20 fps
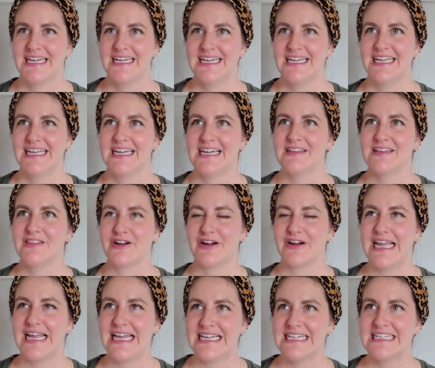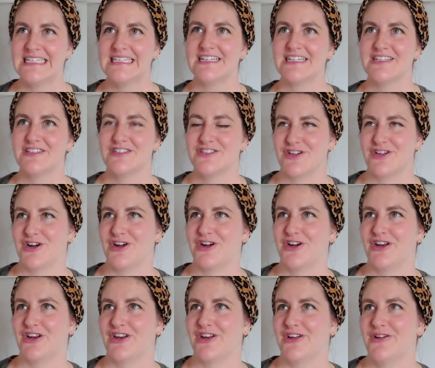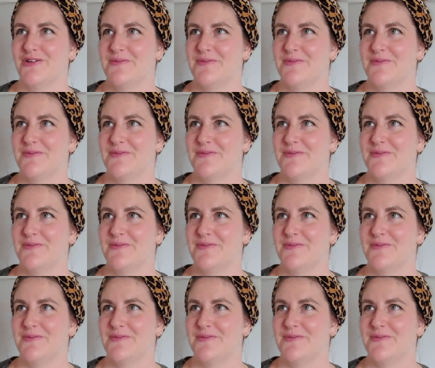yeah, there is a certain